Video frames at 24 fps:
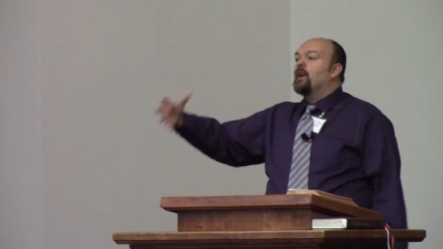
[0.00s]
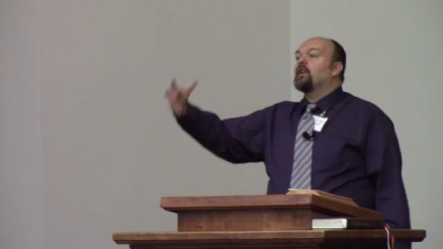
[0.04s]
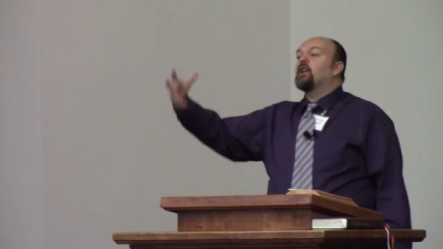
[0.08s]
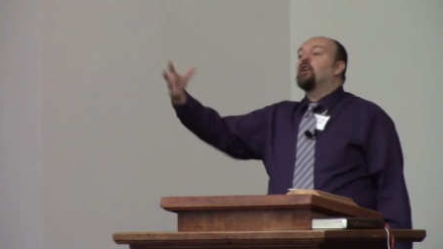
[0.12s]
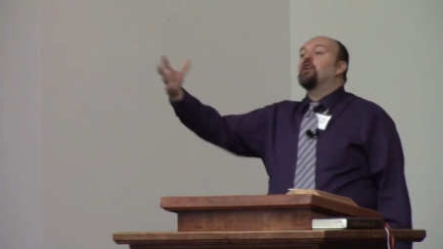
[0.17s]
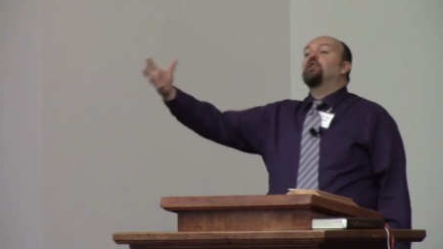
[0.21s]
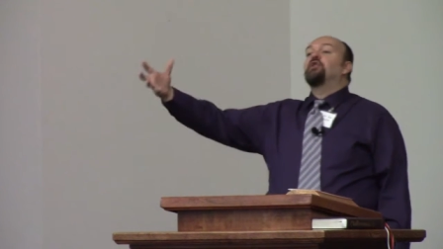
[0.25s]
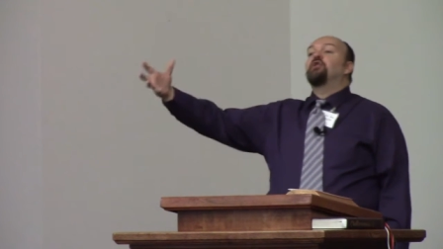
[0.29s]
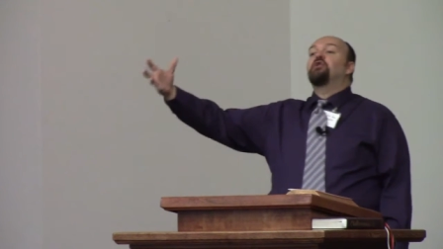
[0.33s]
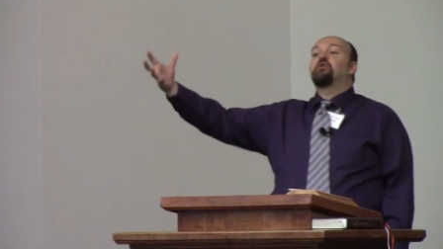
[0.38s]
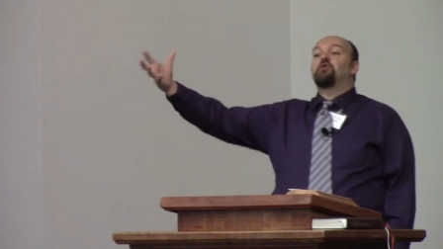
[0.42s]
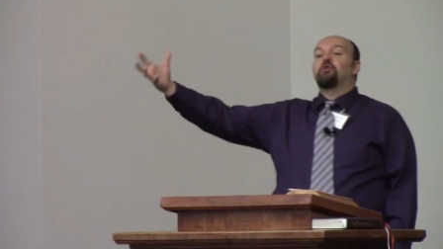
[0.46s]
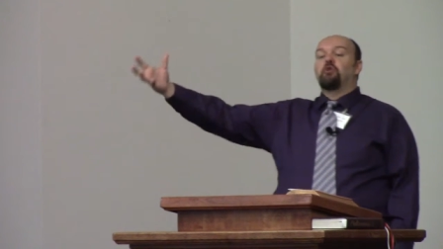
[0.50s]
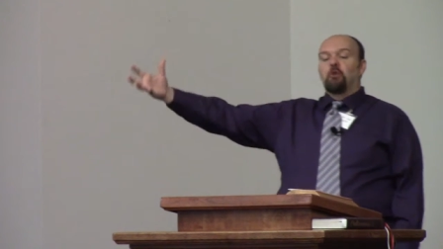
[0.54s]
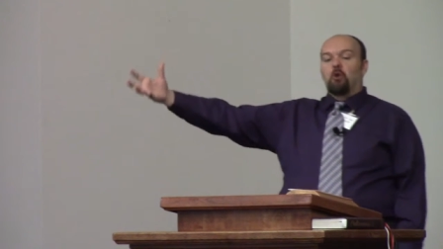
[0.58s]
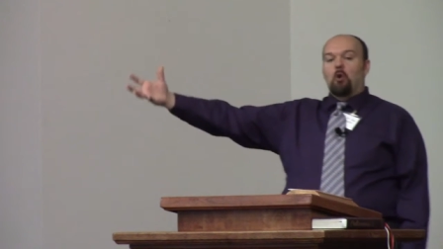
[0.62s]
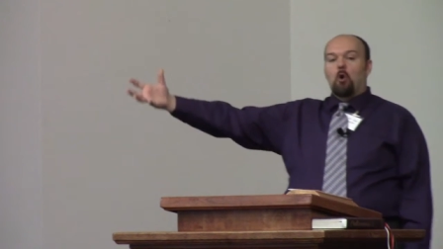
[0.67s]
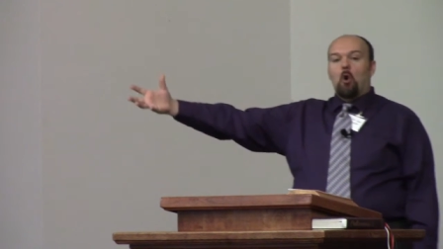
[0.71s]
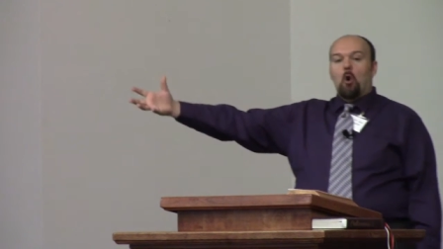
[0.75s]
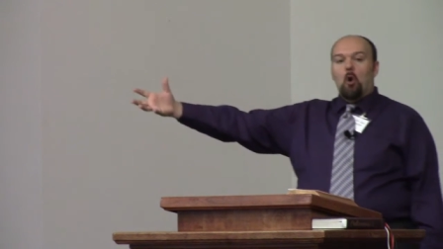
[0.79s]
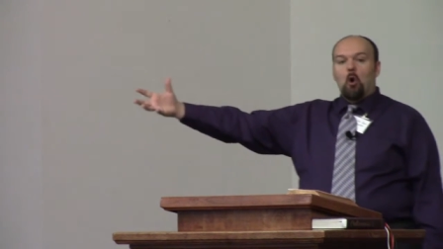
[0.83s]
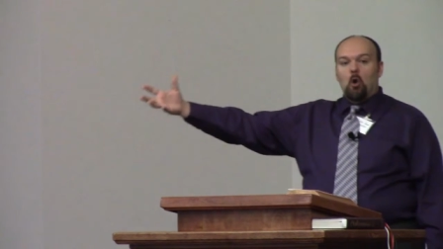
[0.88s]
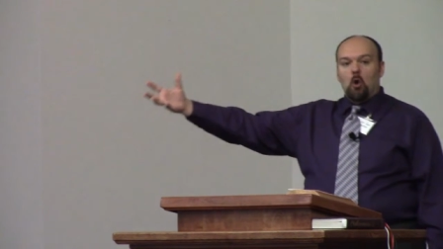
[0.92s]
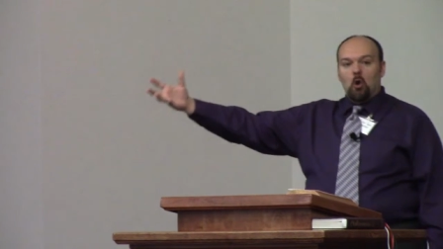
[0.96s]

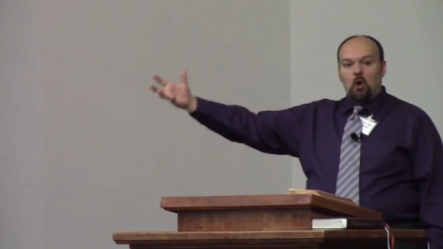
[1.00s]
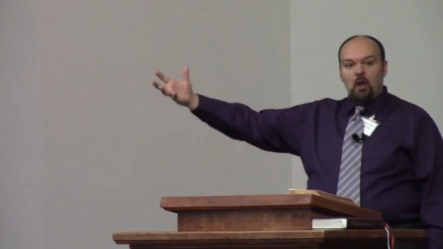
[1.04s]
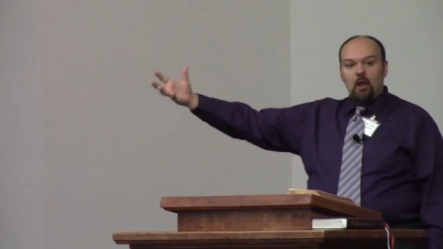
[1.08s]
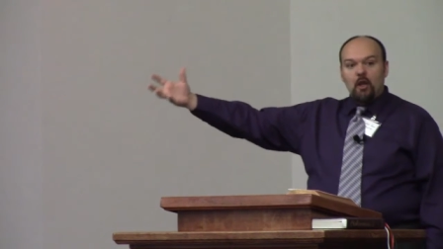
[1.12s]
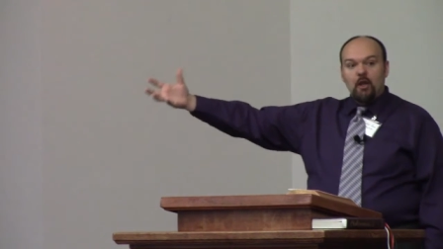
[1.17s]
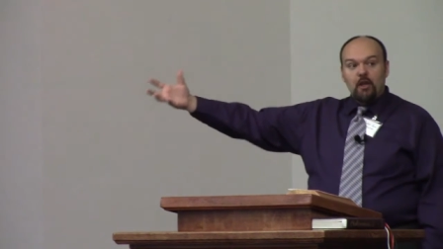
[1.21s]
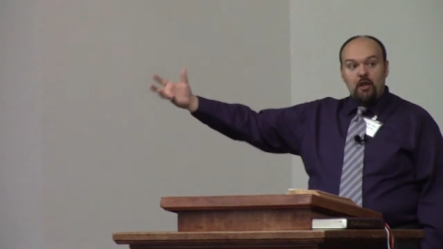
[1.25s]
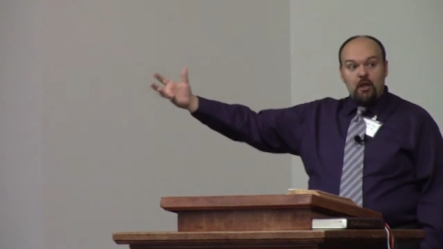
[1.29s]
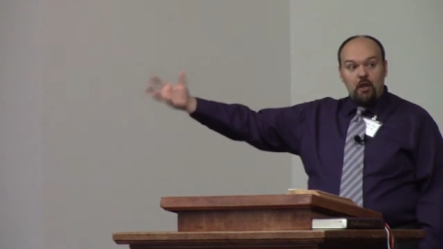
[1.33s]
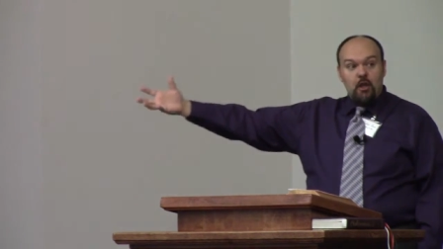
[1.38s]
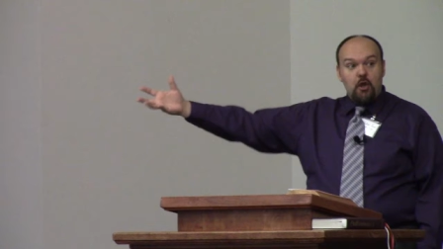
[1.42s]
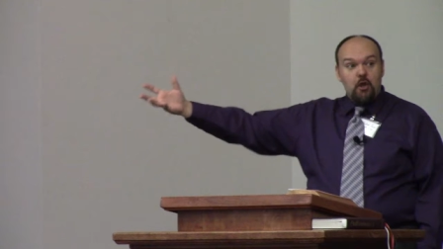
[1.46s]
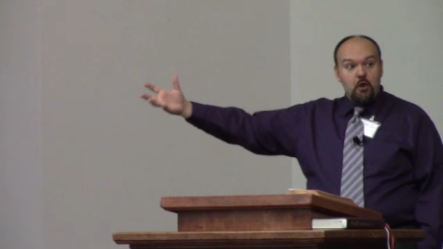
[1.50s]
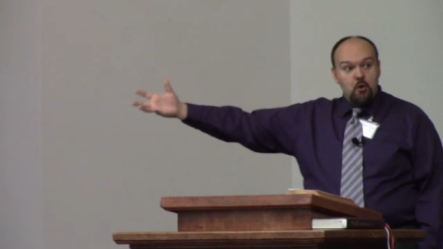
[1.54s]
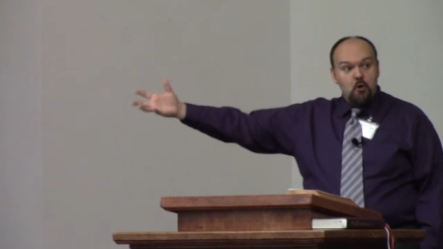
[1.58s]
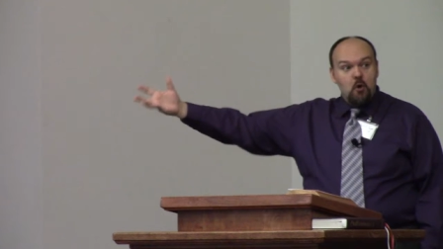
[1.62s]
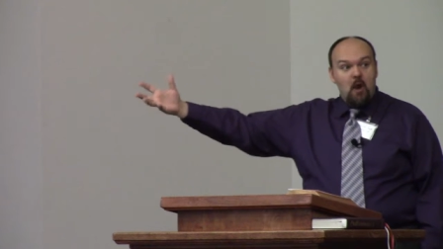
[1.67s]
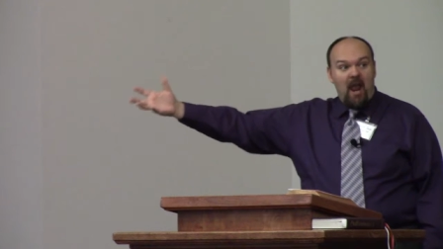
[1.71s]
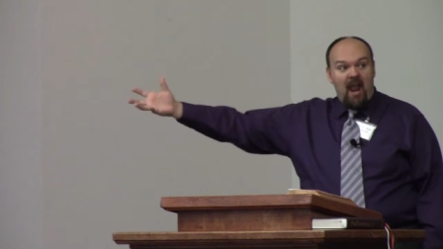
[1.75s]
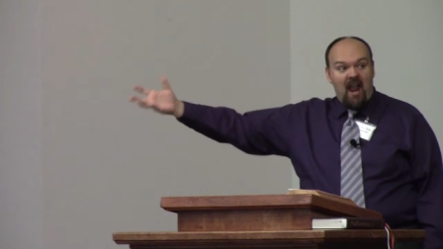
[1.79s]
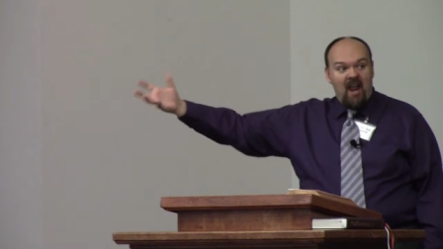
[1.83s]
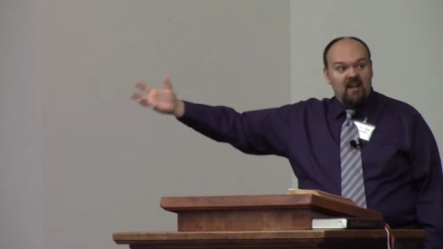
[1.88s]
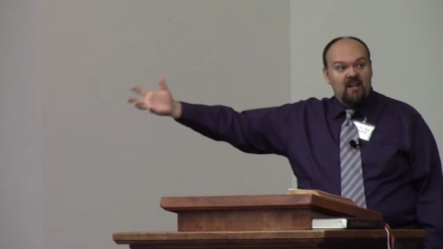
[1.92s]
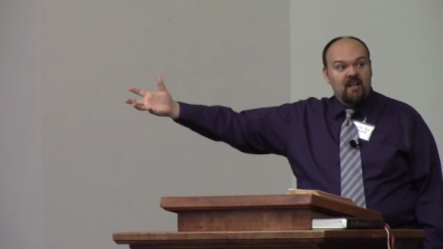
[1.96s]
control
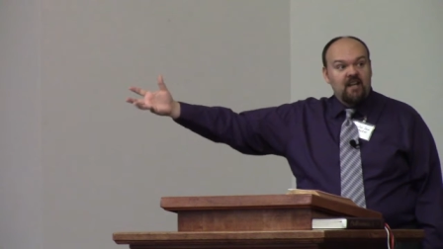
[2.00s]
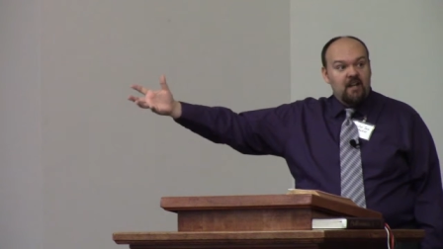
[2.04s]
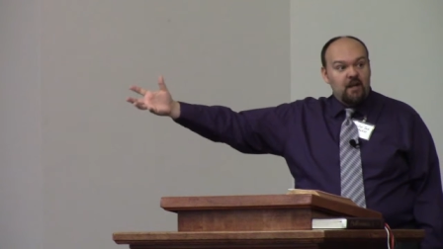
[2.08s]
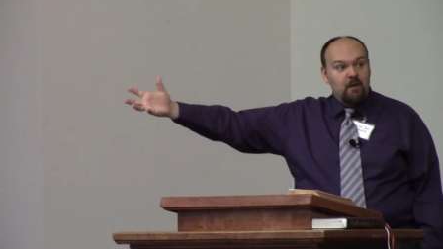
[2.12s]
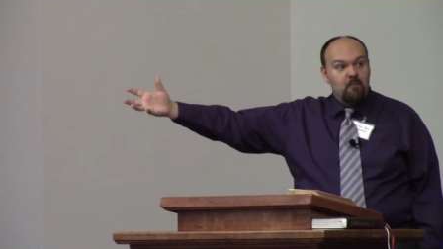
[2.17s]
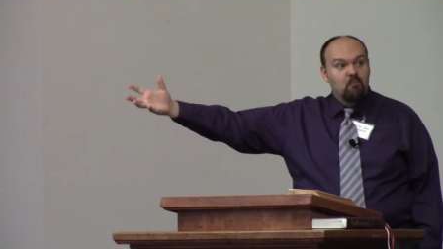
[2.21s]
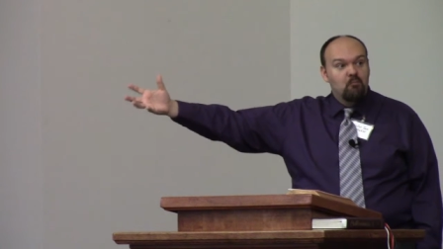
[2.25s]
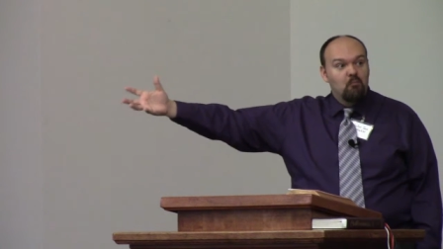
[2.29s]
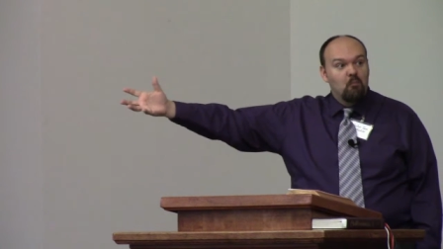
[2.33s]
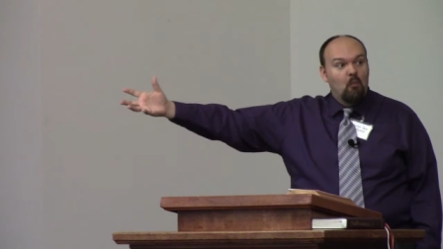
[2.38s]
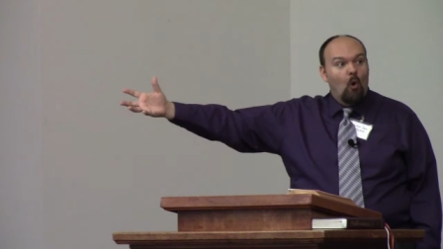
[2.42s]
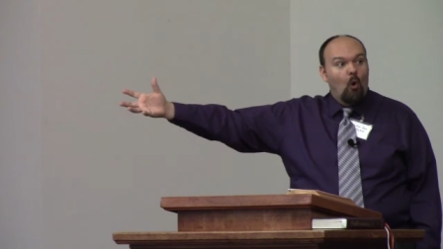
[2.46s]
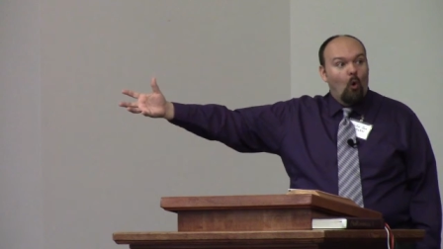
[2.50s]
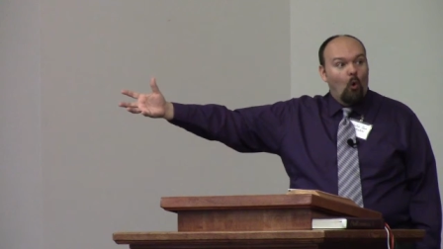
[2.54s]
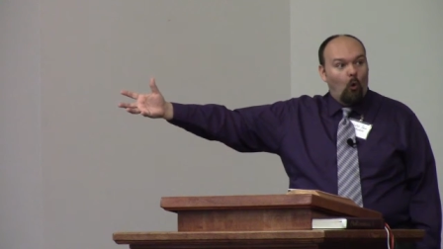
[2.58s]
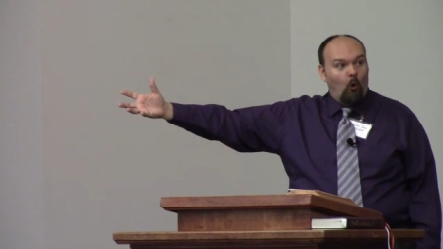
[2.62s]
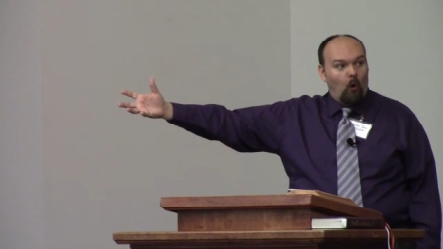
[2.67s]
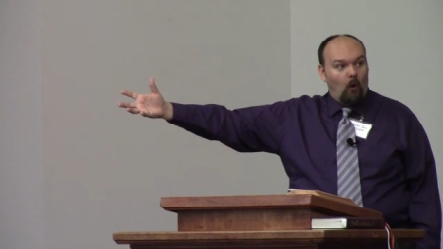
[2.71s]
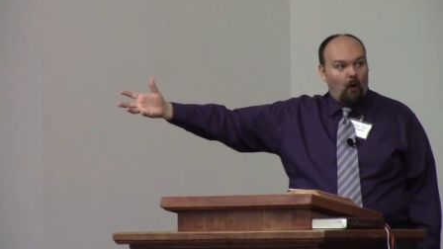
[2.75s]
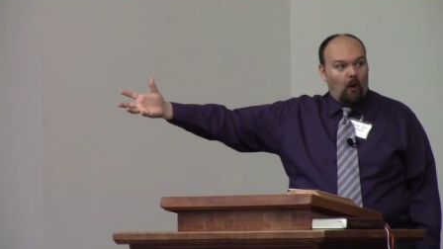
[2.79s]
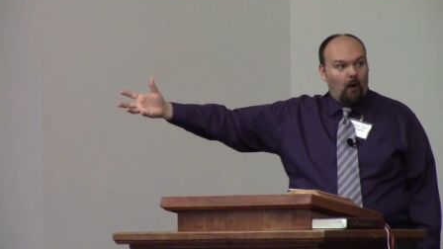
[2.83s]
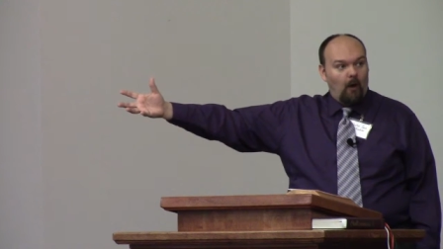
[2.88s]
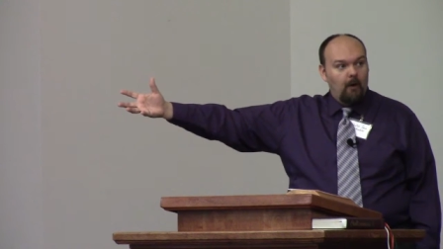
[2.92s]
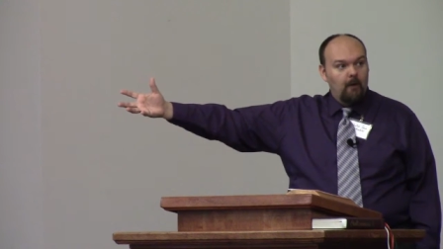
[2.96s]
you
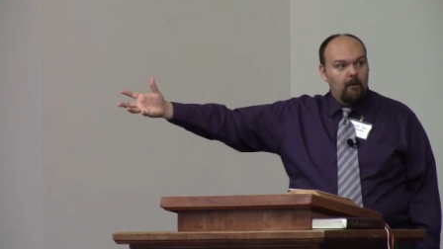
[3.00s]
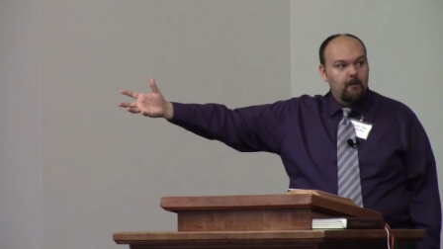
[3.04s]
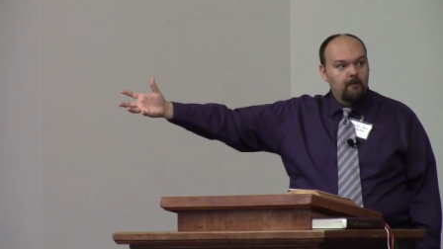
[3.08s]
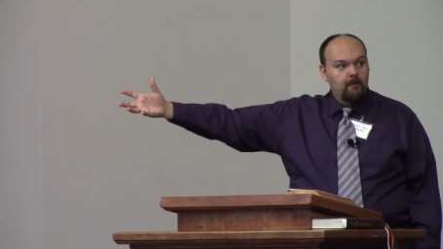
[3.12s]
anymore.